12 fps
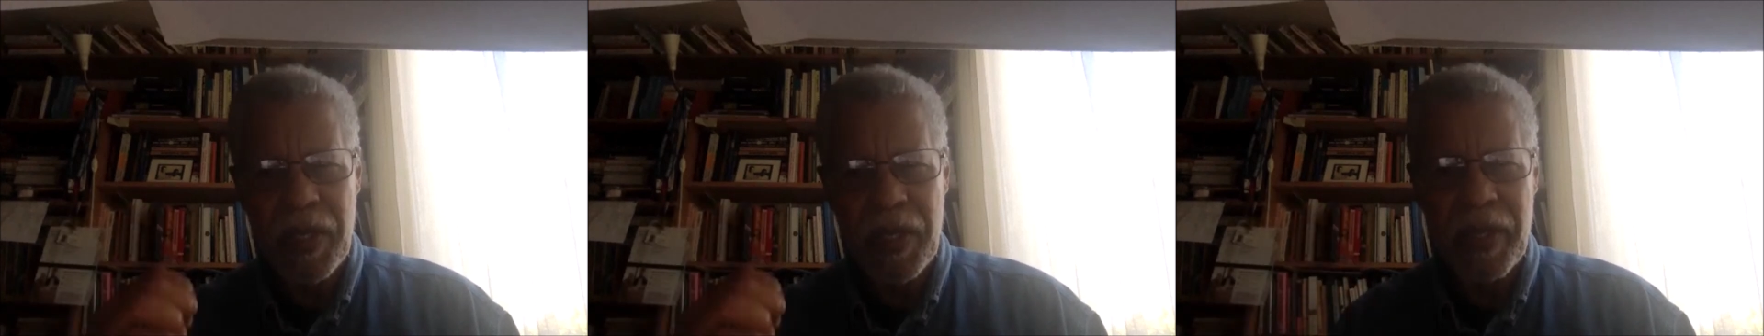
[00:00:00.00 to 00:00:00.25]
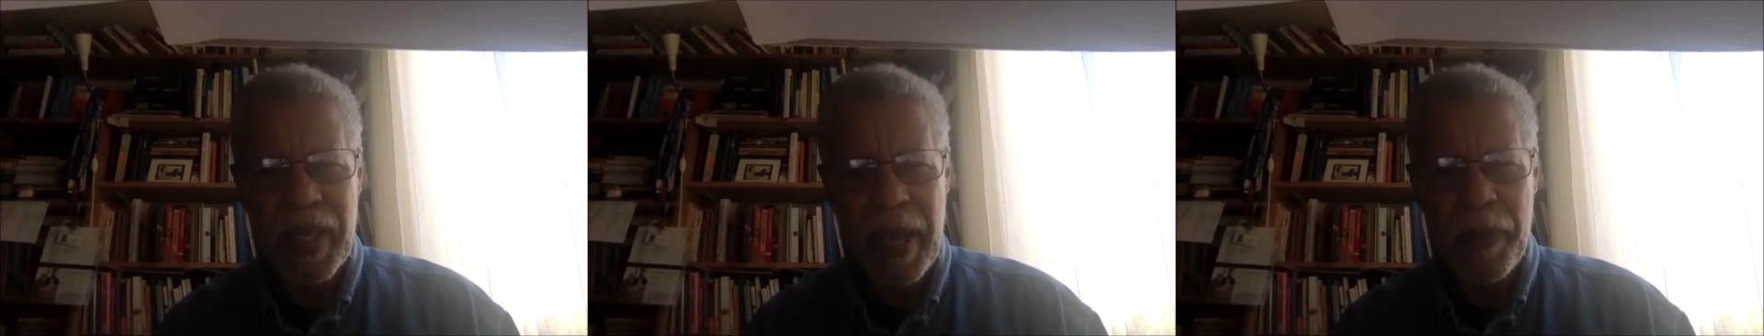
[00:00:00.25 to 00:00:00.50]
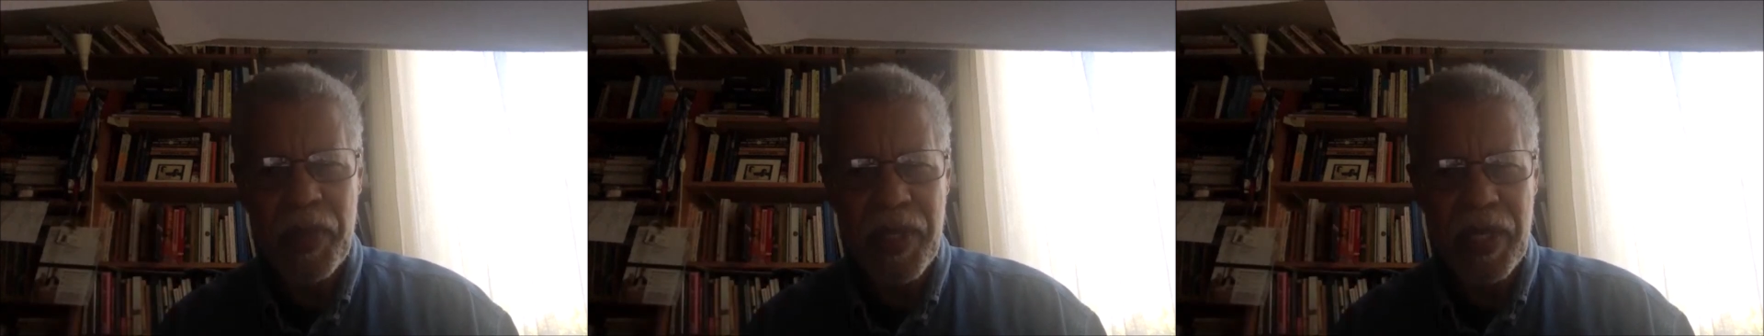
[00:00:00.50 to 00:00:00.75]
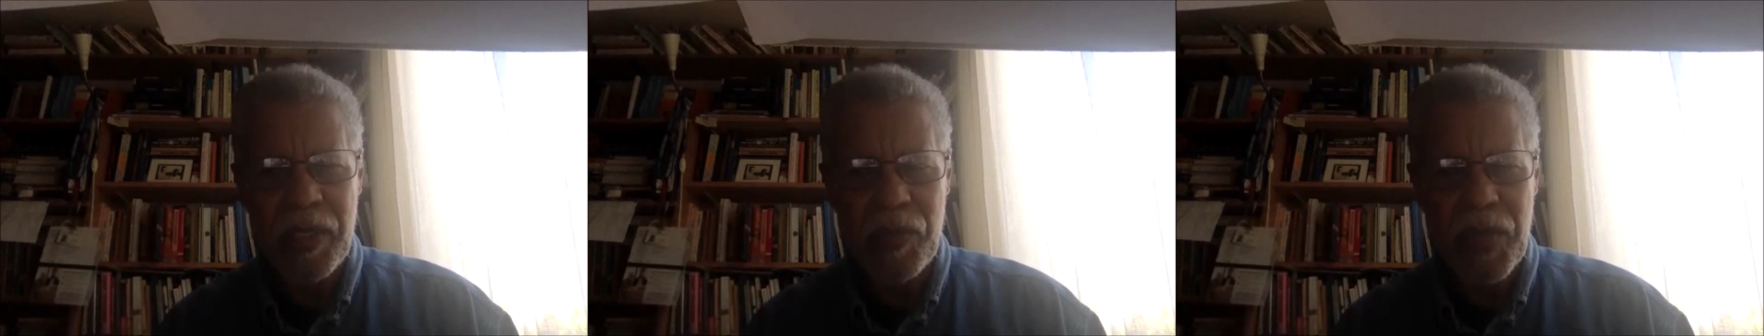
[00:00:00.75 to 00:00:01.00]
under
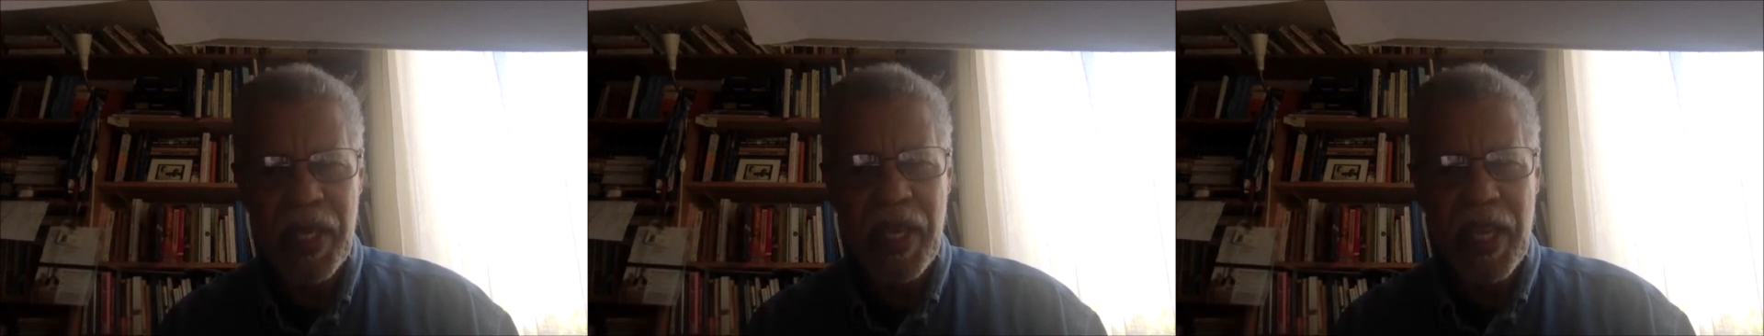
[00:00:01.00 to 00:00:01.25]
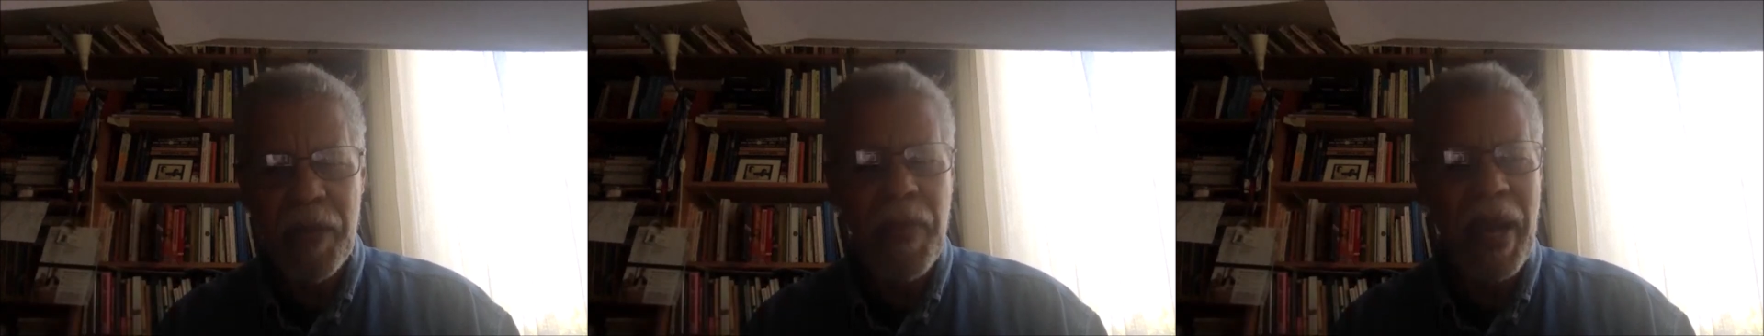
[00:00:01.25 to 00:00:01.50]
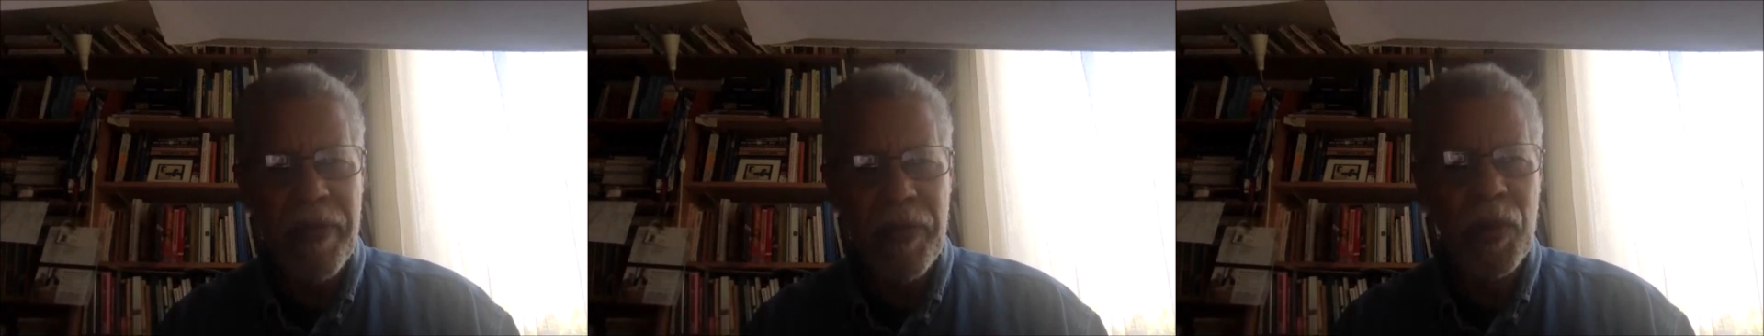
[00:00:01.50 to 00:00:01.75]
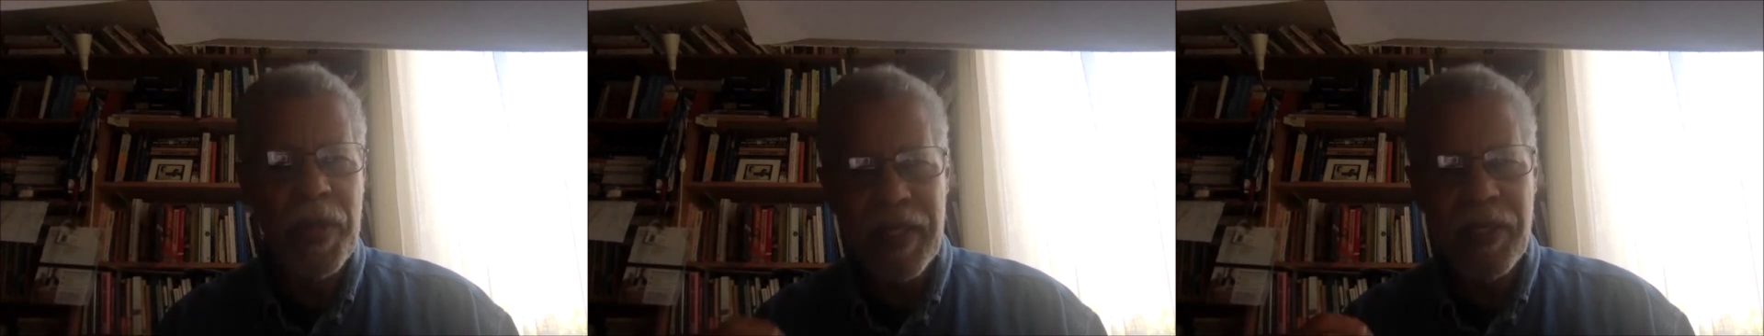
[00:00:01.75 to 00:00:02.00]
capitalism? In my
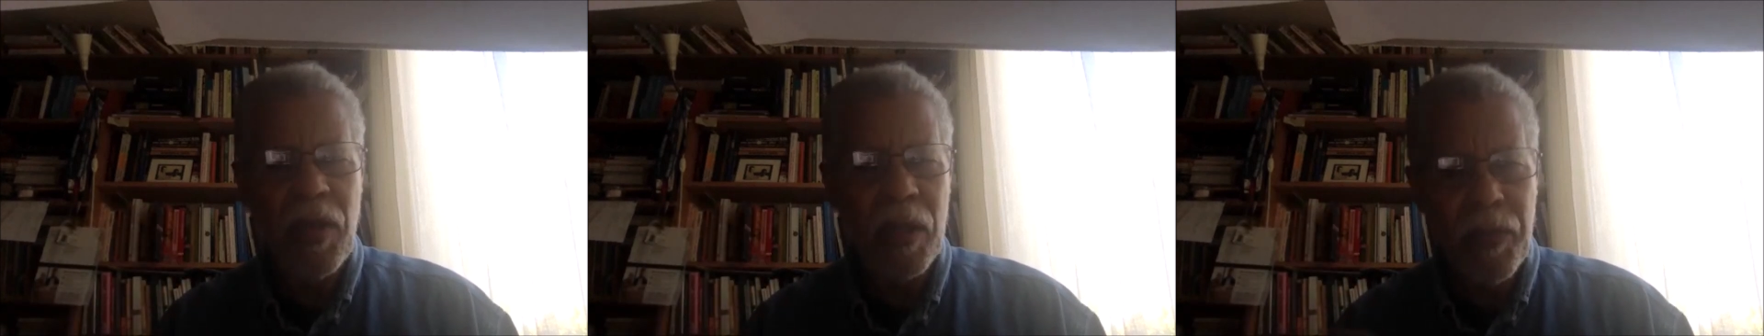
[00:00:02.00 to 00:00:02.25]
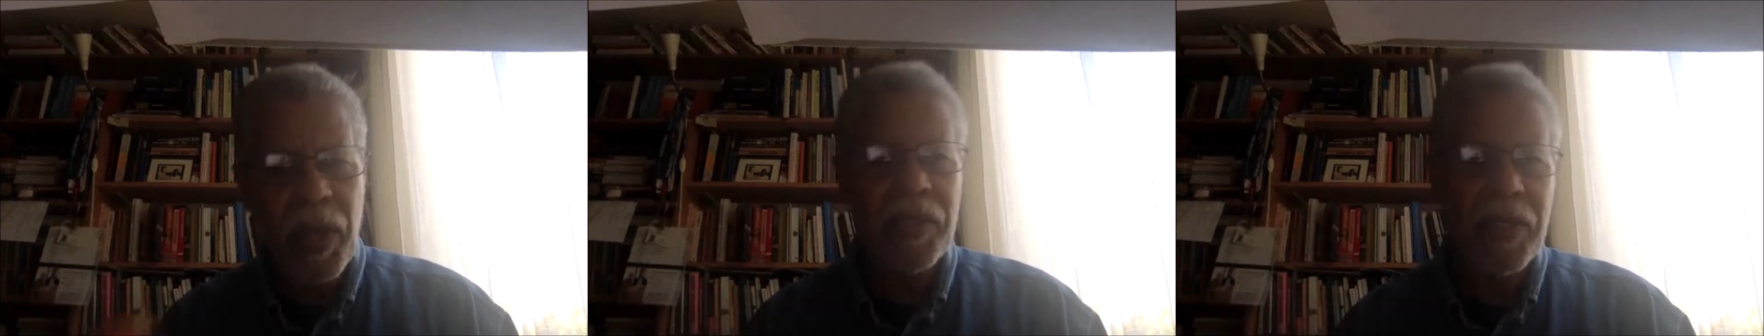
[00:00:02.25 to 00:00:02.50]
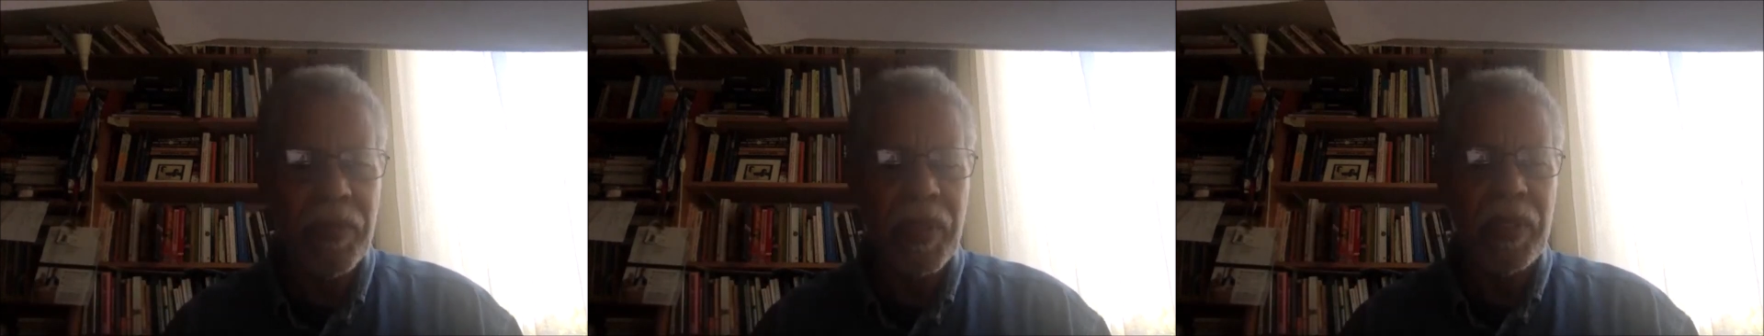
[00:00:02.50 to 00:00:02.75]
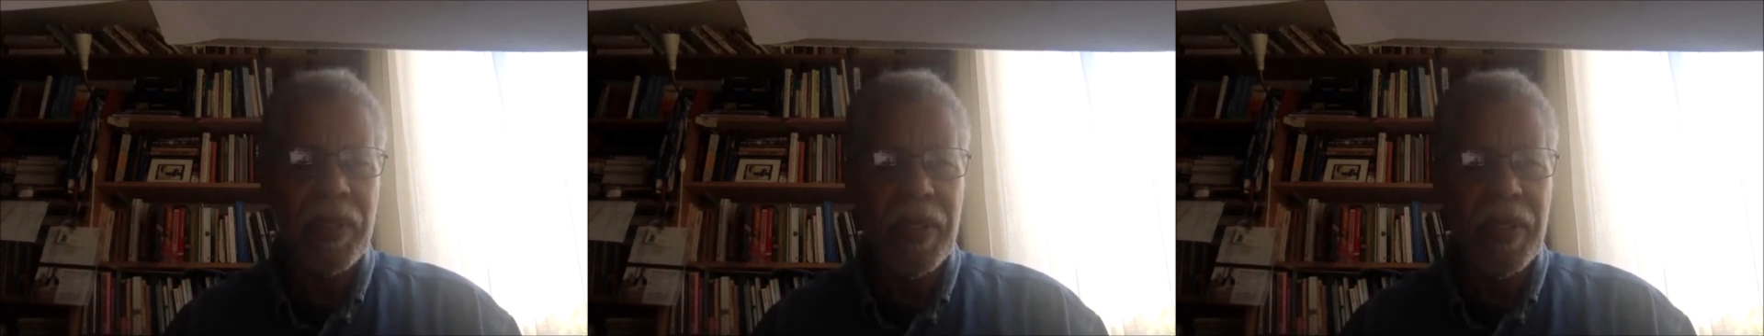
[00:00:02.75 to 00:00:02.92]
view, that's not possible.